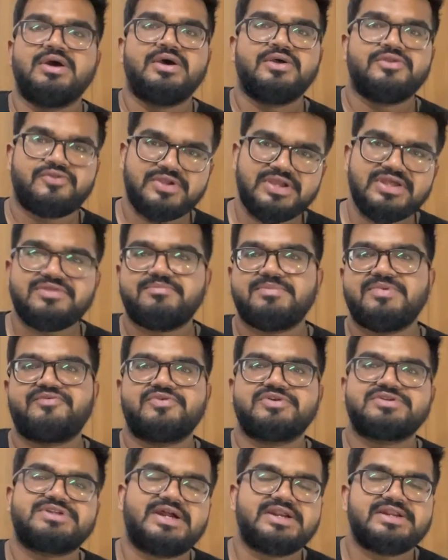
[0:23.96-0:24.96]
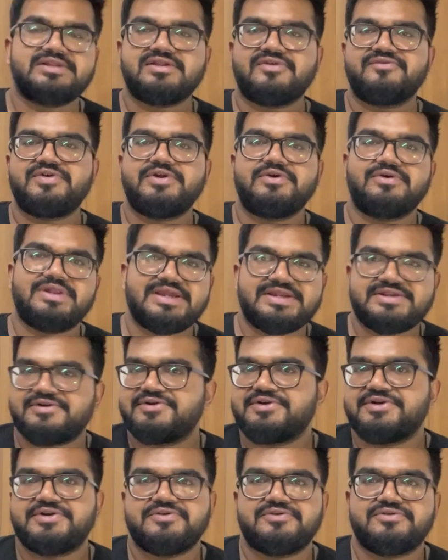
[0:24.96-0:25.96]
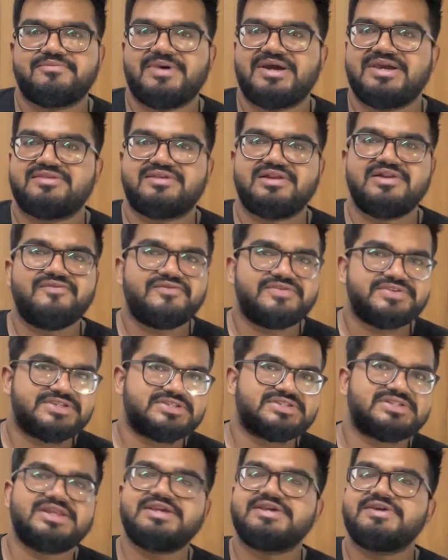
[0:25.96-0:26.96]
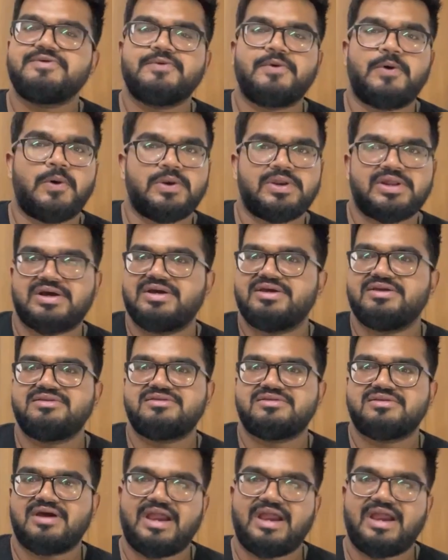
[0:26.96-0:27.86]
So yes, before starting the video I'd like to introduce myself, just like you all guys.